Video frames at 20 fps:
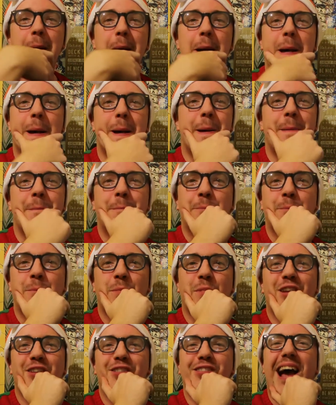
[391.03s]
So
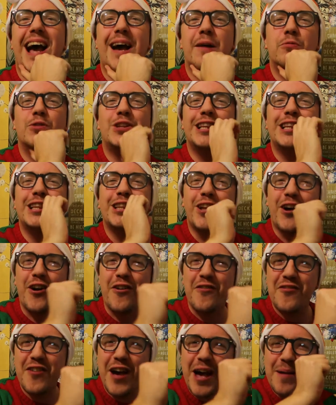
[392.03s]
I would
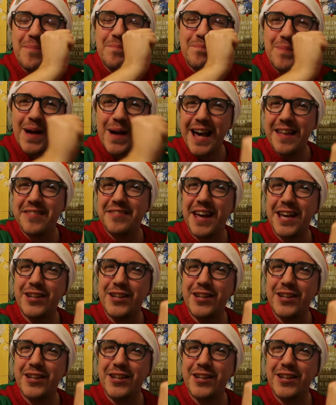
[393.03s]
love a bath.